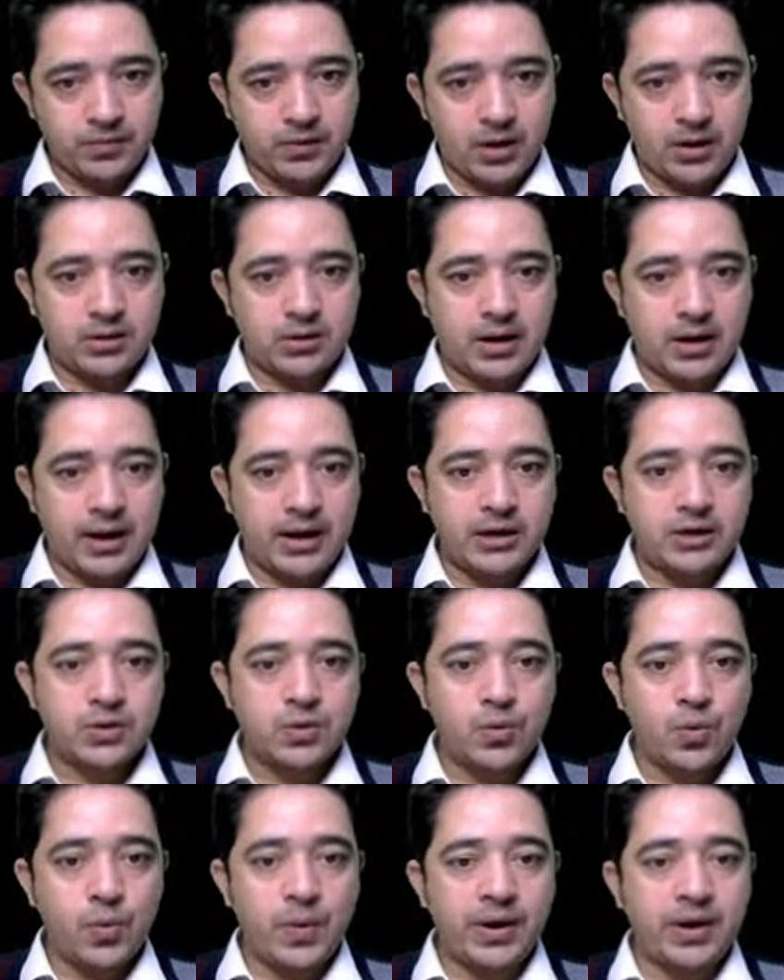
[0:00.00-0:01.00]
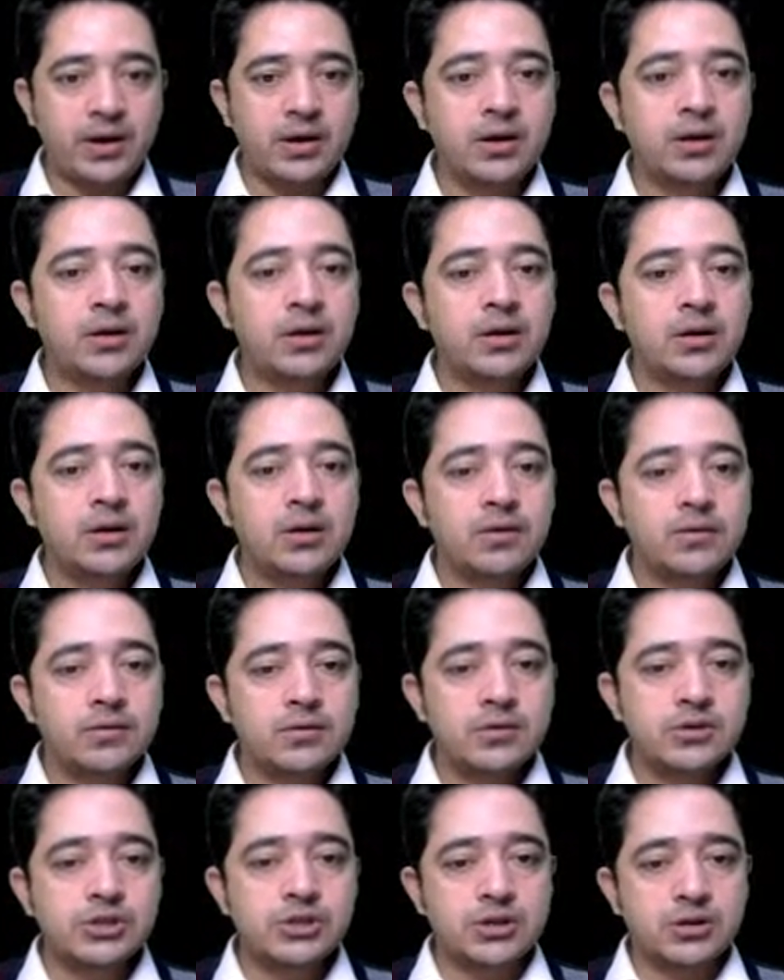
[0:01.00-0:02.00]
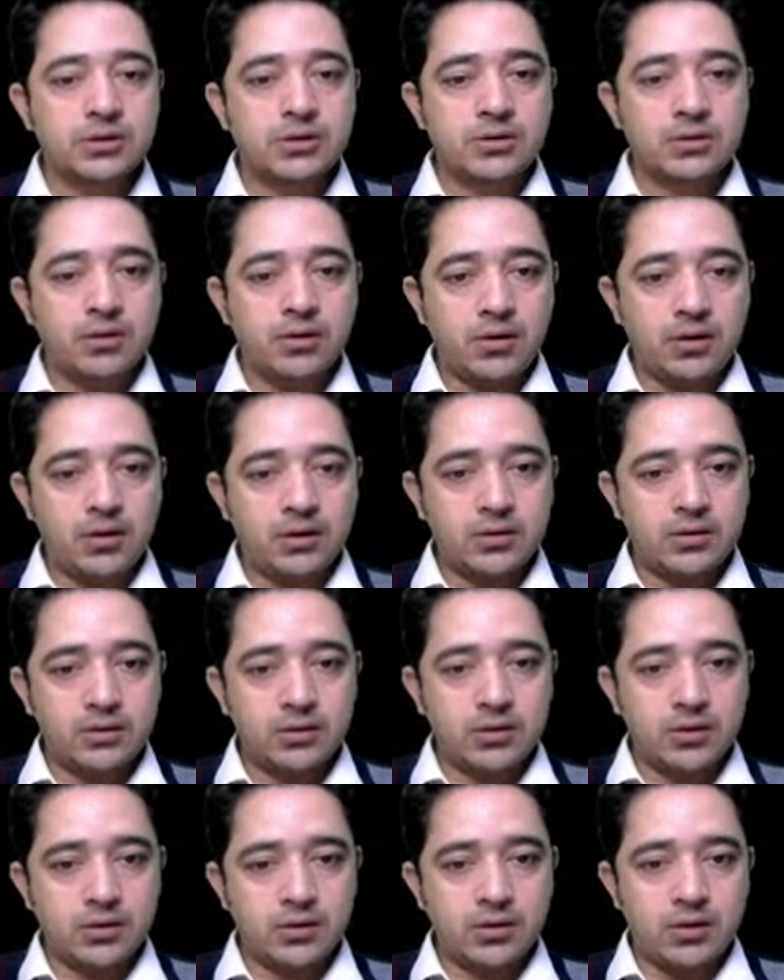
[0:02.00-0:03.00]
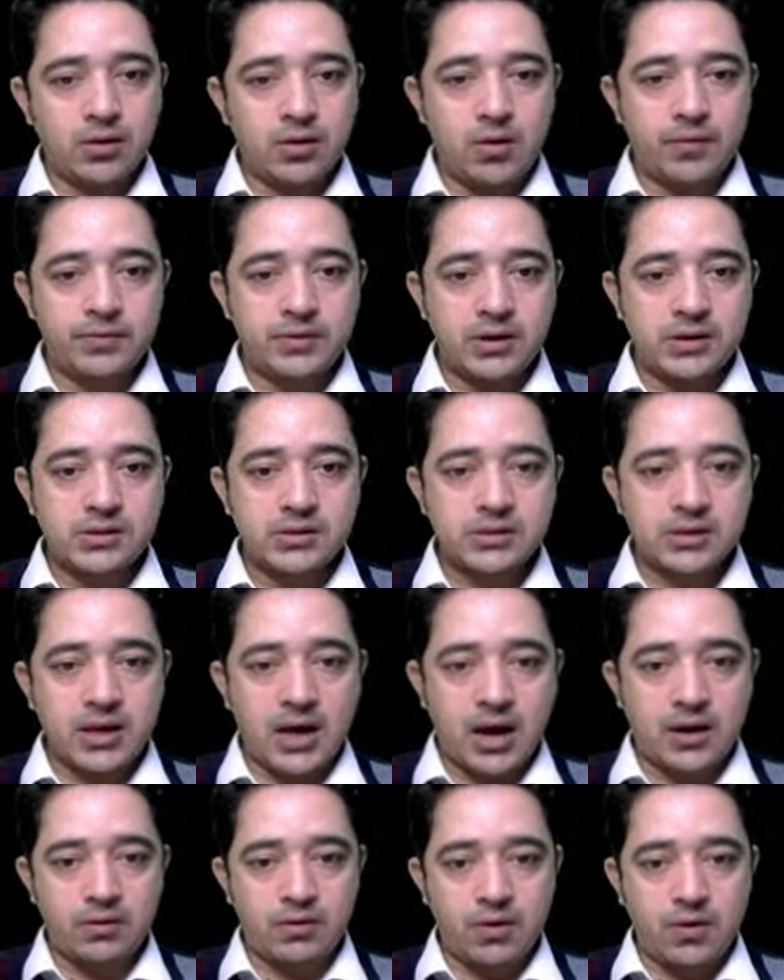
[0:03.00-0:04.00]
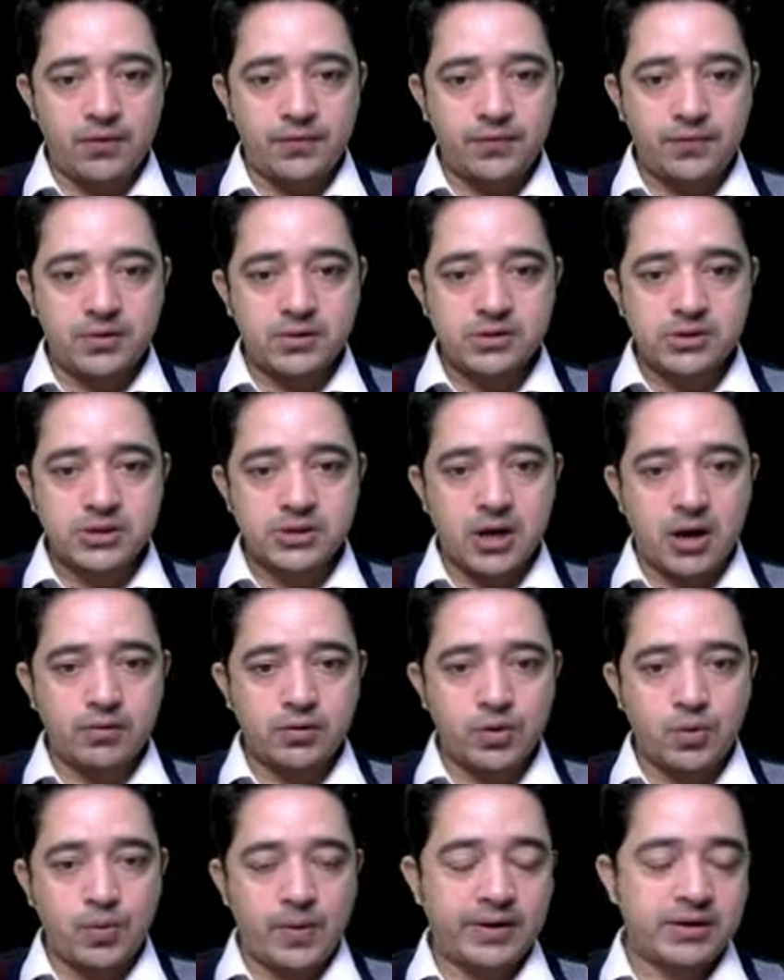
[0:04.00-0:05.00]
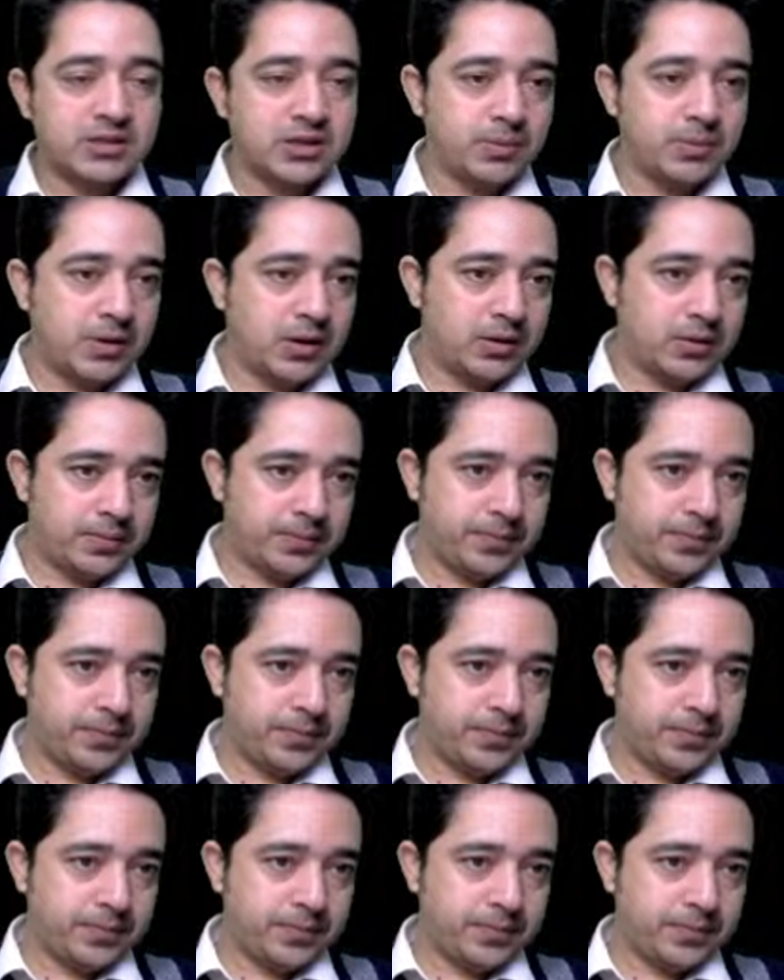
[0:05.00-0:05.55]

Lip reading: And the right-wing version of this can often sound quite similar.